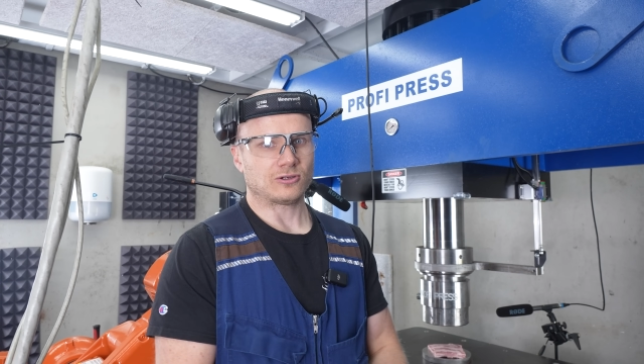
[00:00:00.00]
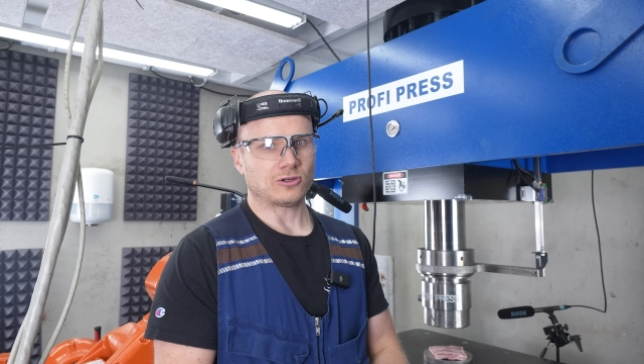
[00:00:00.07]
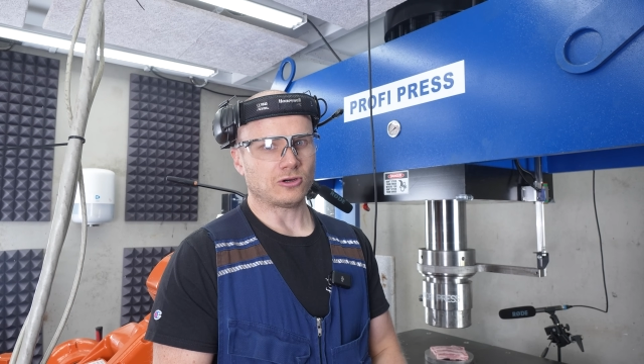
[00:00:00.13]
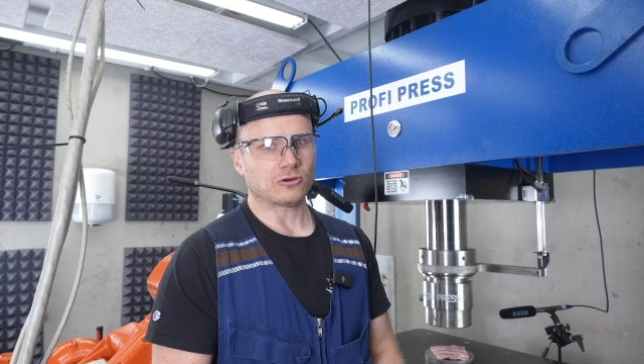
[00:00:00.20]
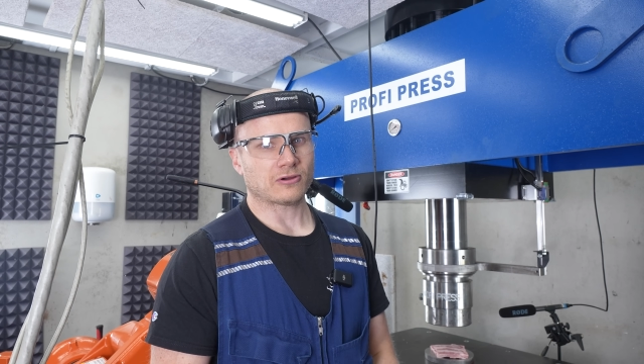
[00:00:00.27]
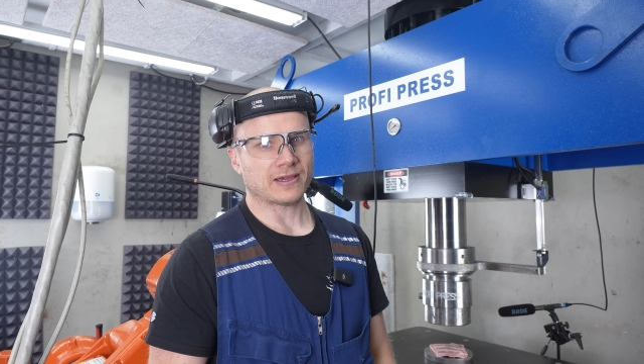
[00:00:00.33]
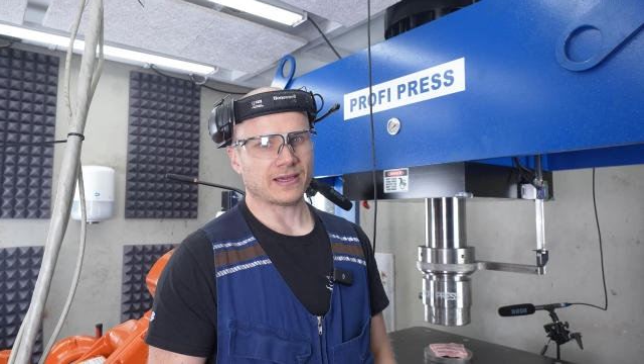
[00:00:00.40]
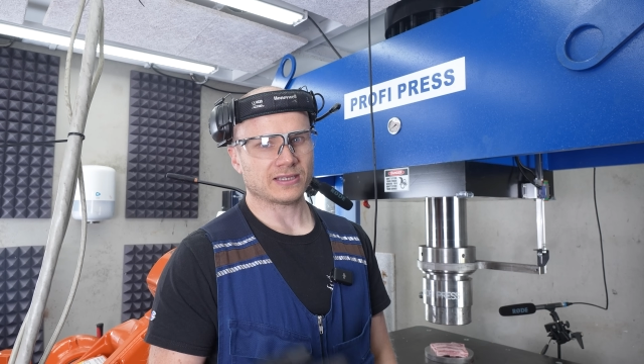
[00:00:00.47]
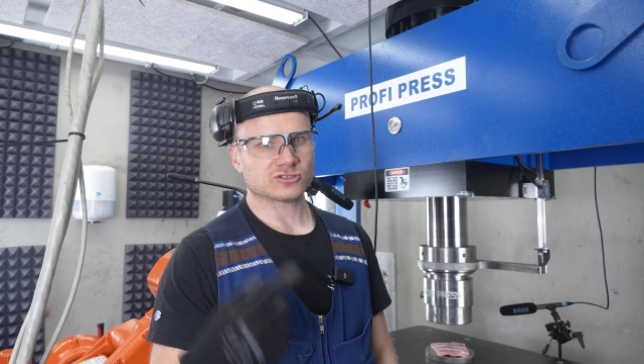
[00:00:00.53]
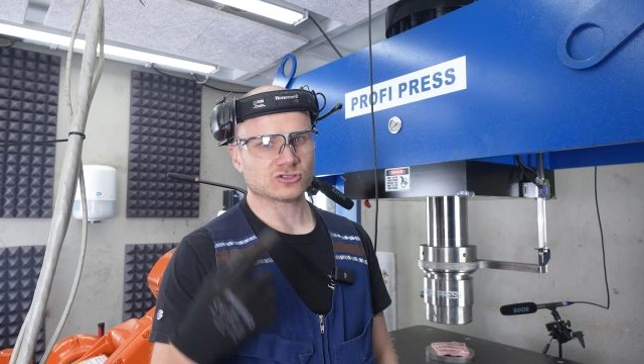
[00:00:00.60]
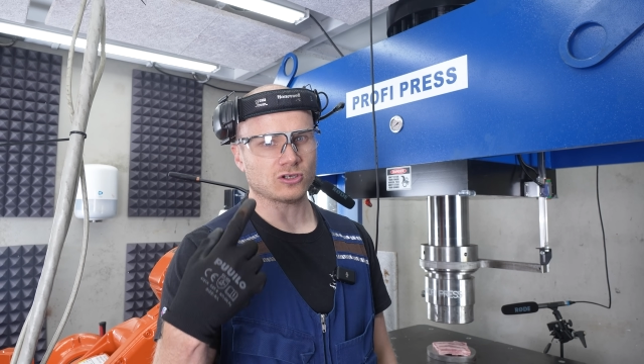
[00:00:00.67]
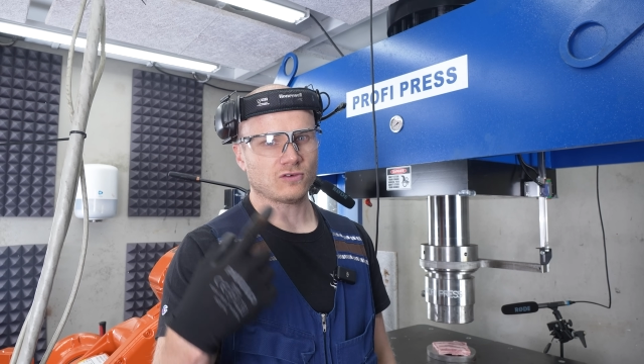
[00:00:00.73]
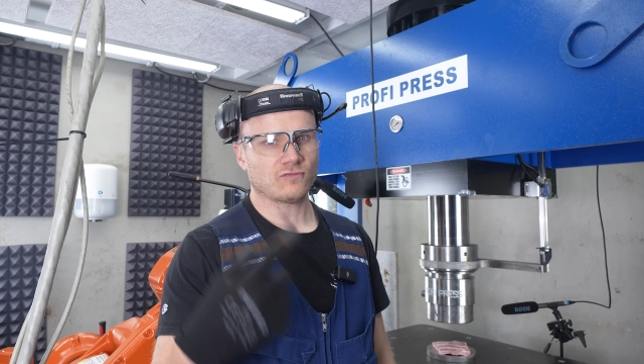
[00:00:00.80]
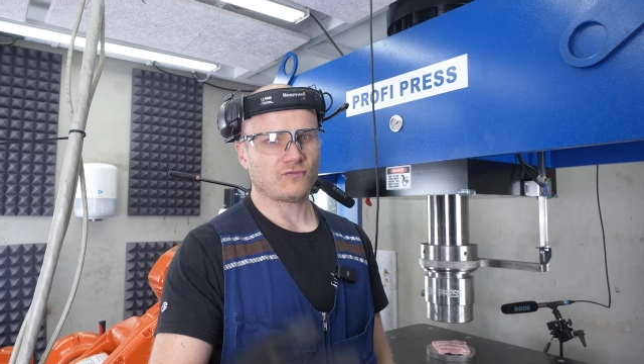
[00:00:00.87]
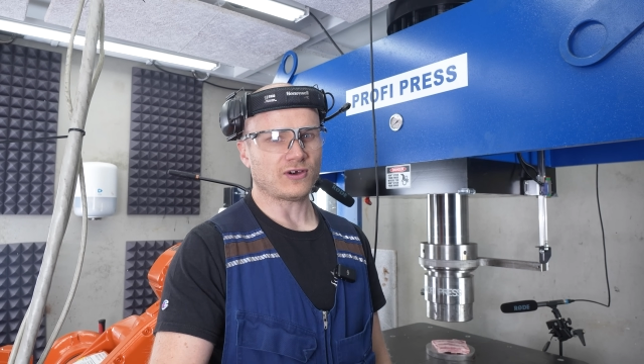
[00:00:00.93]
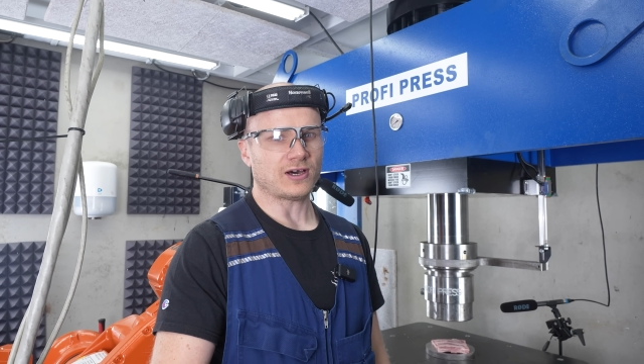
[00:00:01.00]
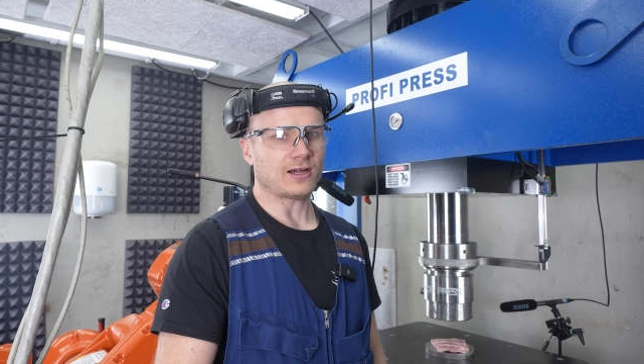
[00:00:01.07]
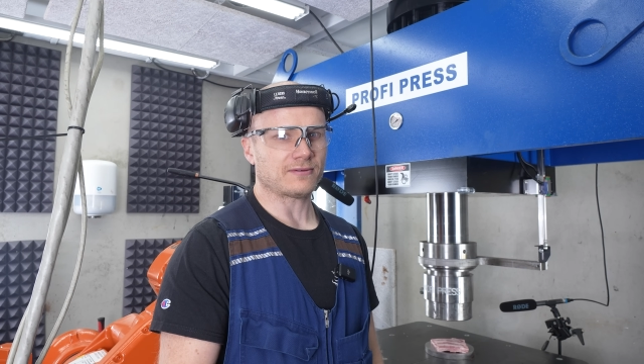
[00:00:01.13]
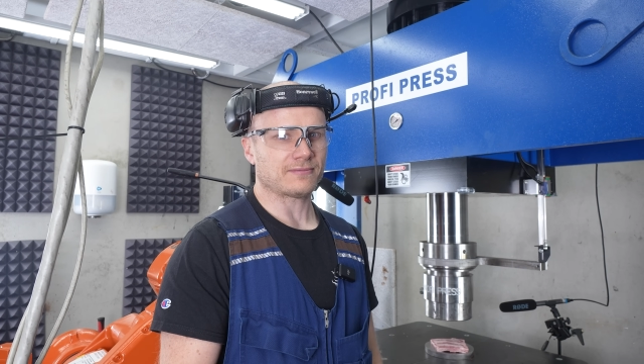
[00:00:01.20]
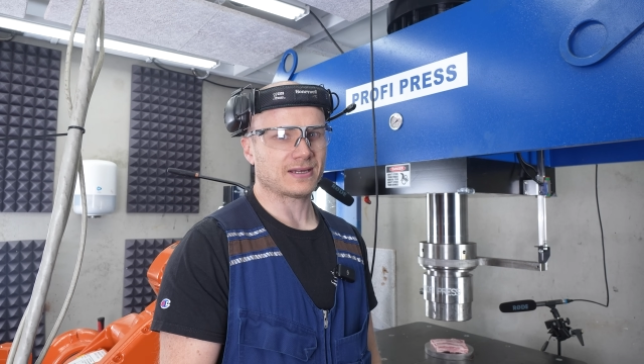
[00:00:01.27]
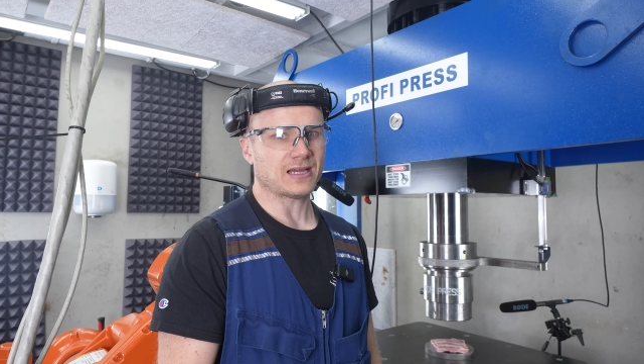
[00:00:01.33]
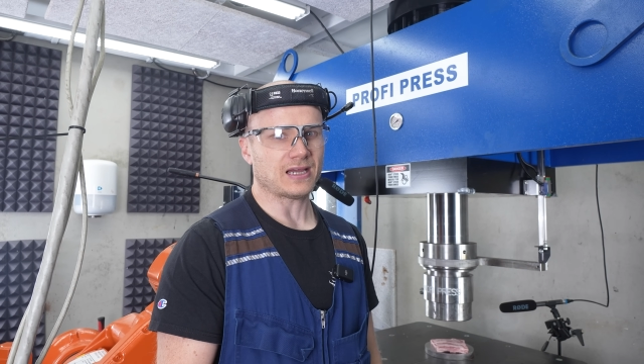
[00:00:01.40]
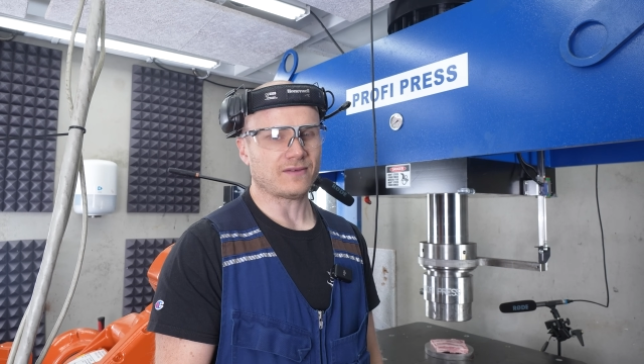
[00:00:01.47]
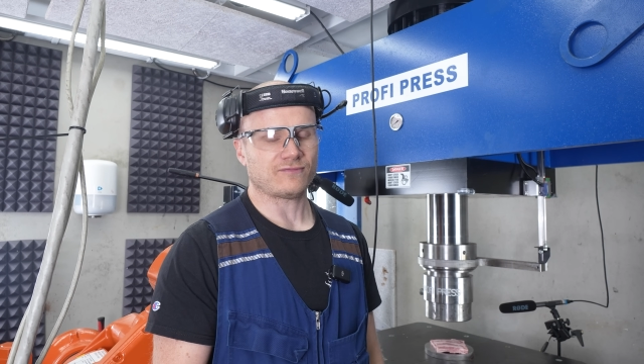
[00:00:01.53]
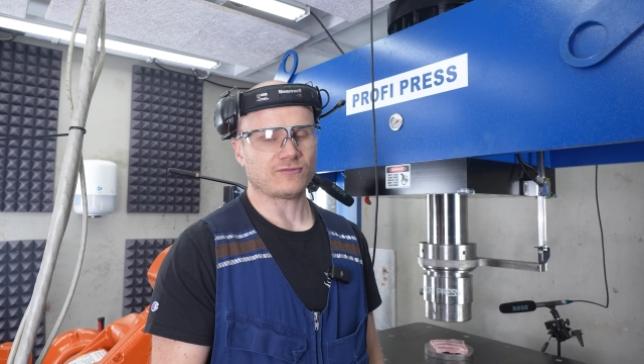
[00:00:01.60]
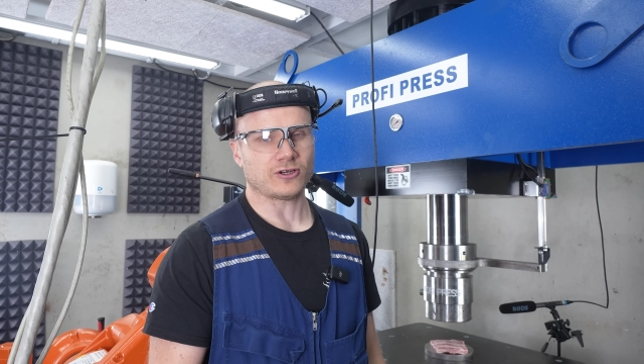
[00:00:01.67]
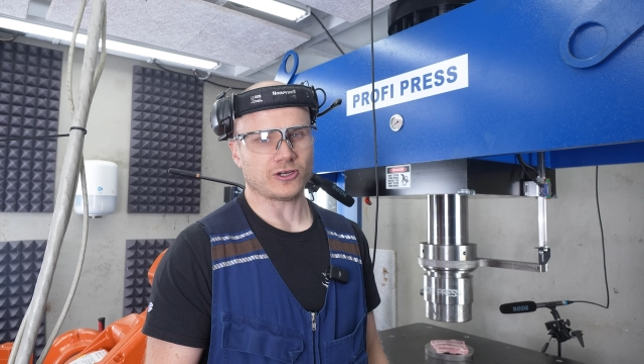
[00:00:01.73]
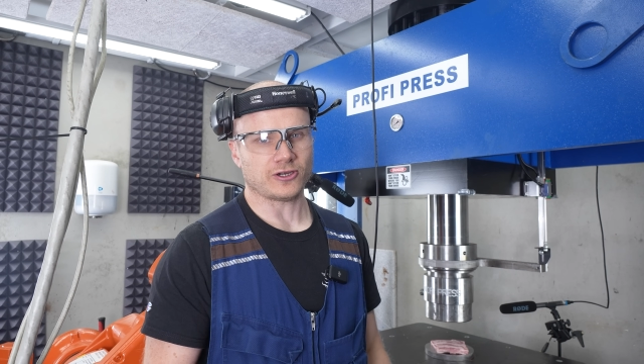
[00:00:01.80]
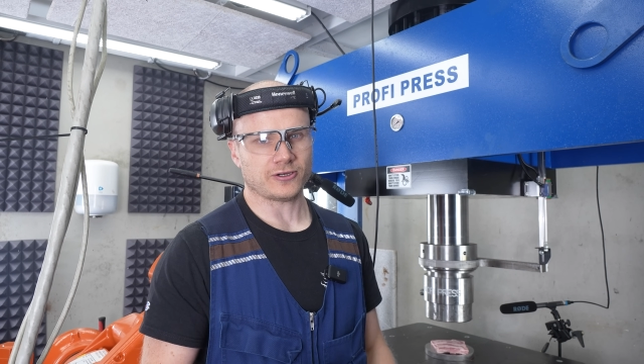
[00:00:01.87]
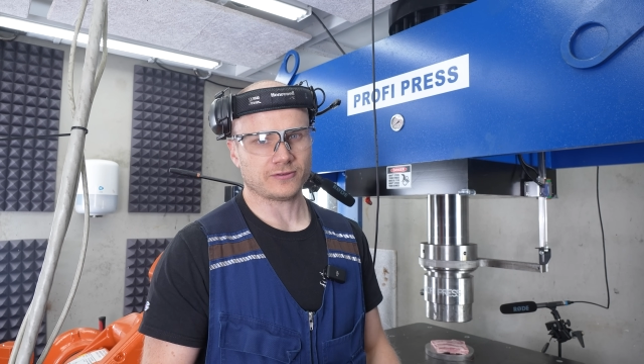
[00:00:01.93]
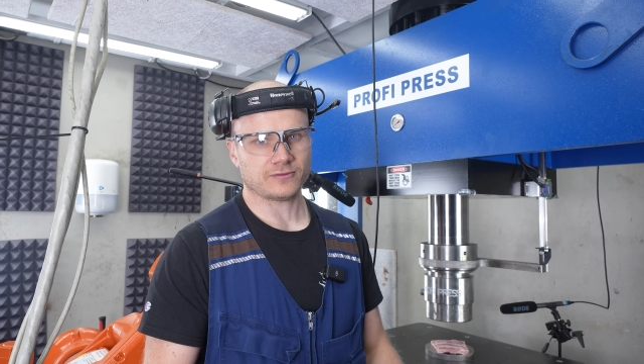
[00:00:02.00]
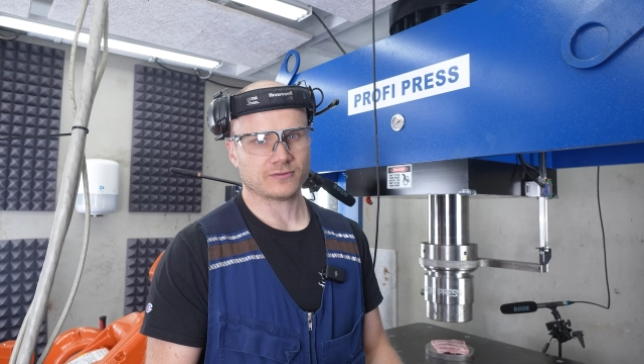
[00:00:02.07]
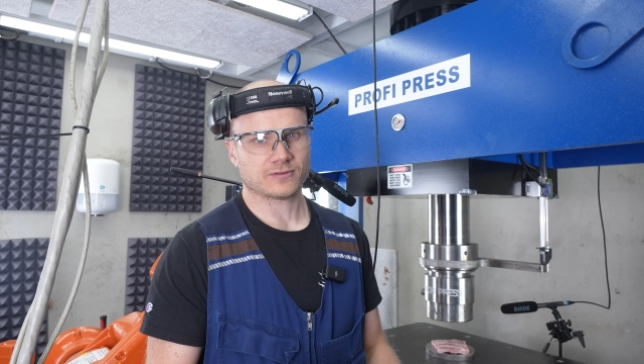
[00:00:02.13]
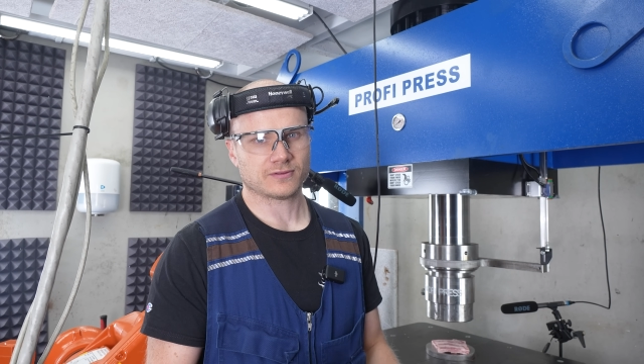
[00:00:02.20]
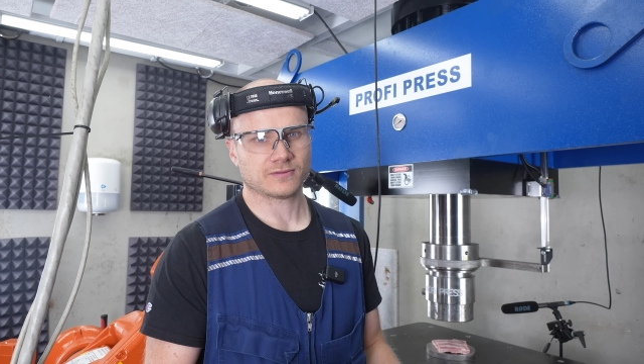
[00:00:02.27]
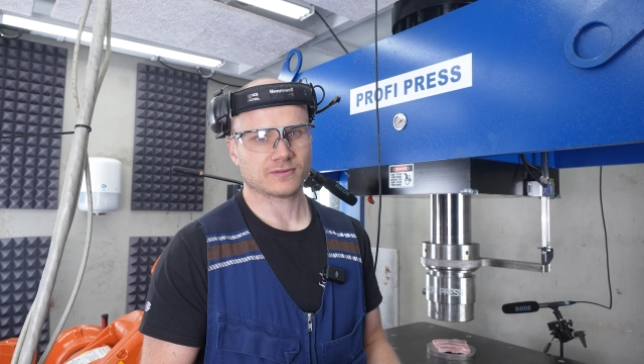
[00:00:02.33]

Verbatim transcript: Okay, so far we have learned